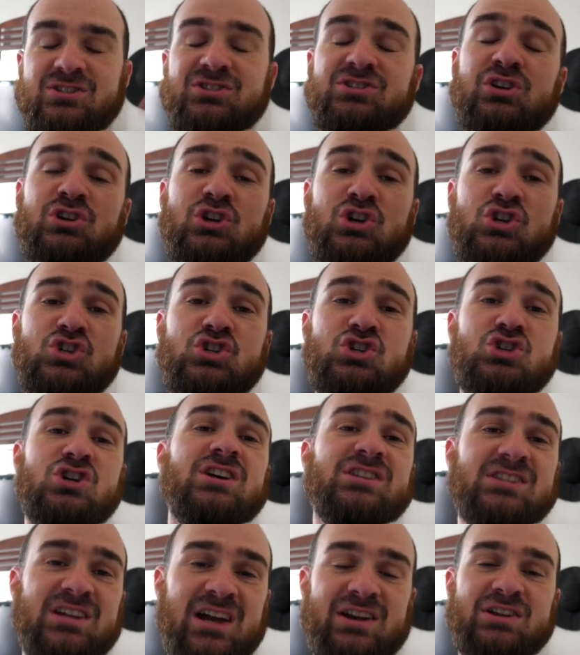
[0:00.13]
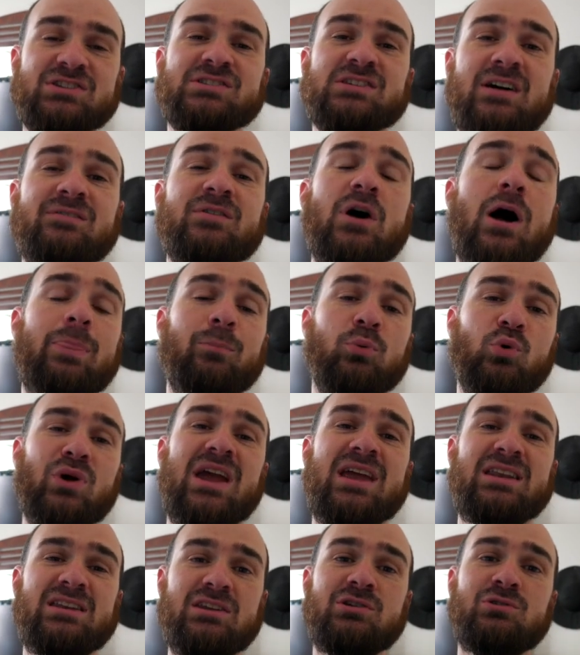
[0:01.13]
So you just got yourself a
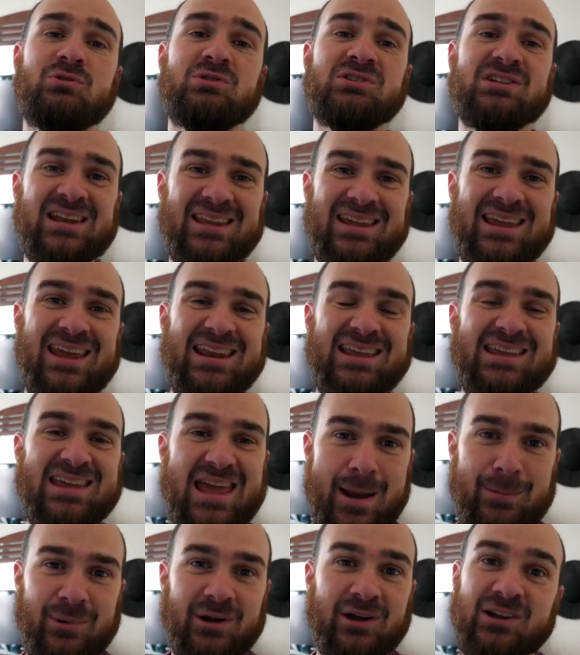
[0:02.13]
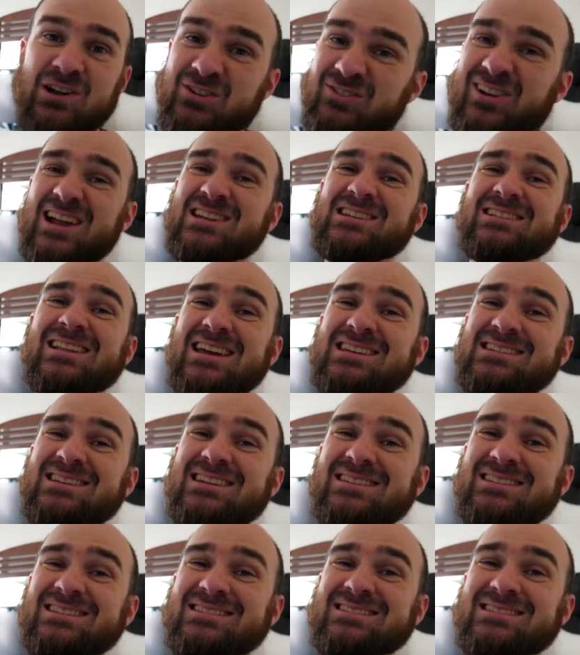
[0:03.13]
brand new dedicated camera.
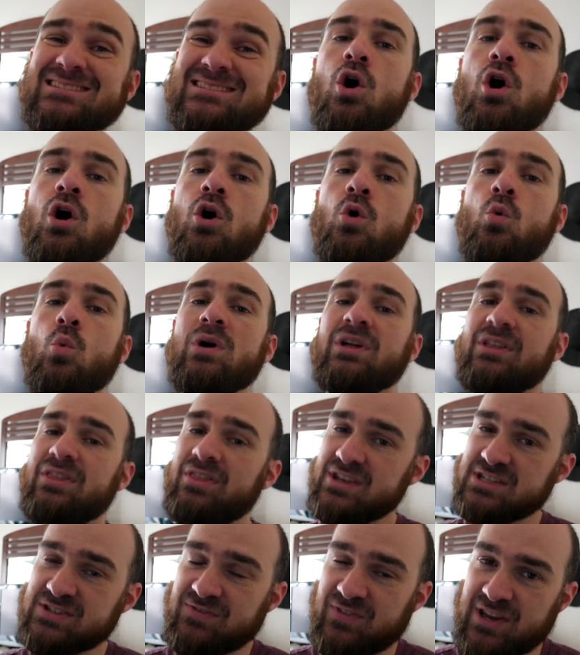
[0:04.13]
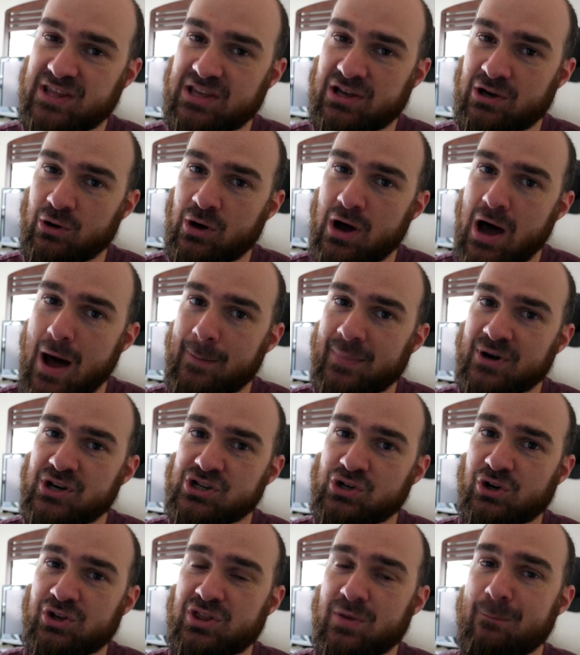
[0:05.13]
Congratulations! Well, in this video, I'm gonna
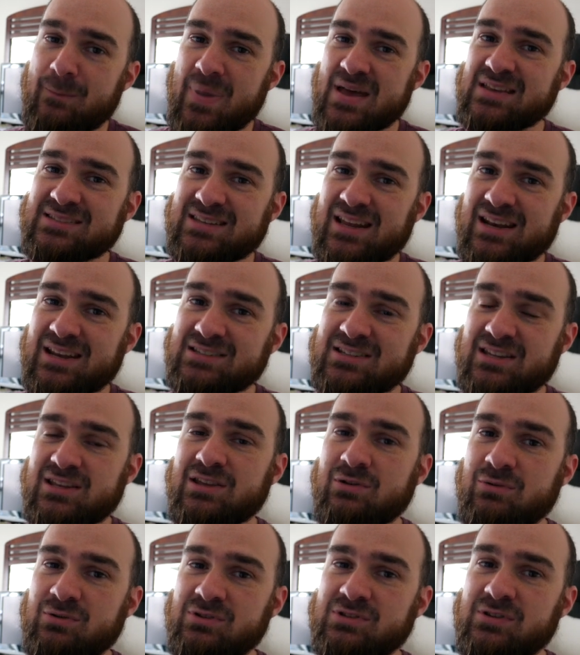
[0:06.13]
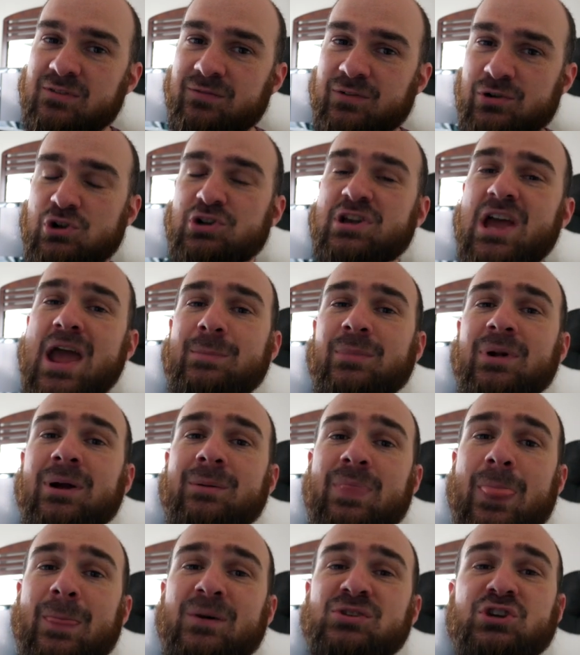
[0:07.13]
show you the best settings to use for your
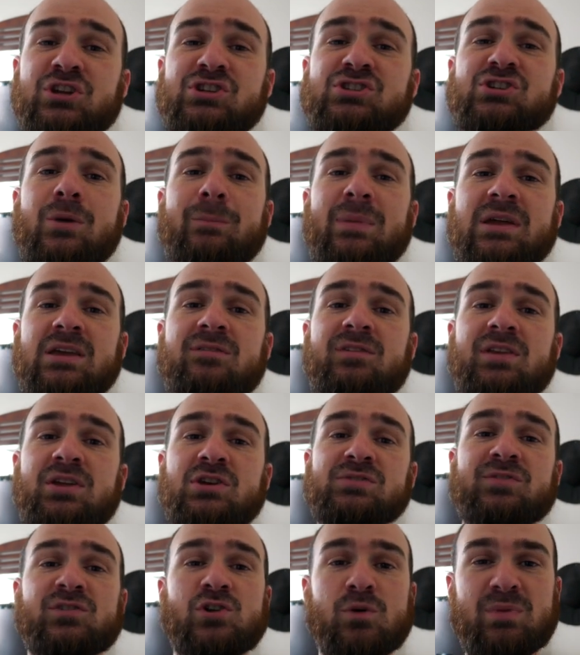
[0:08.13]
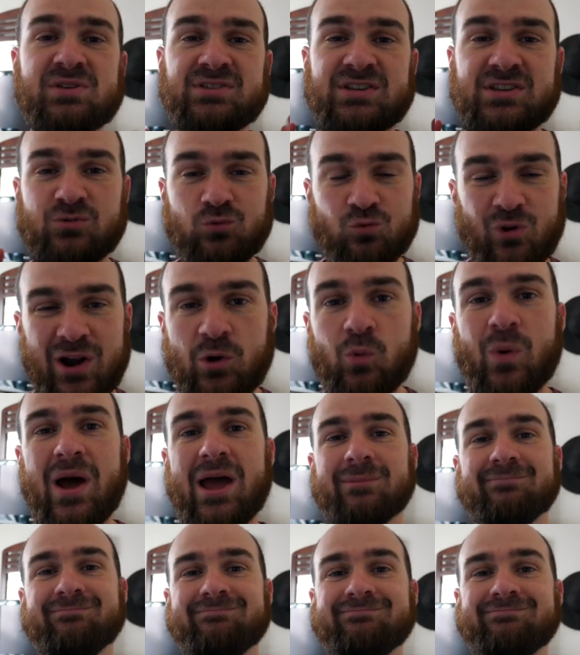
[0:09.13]
camera so you can start making videos for your business right away.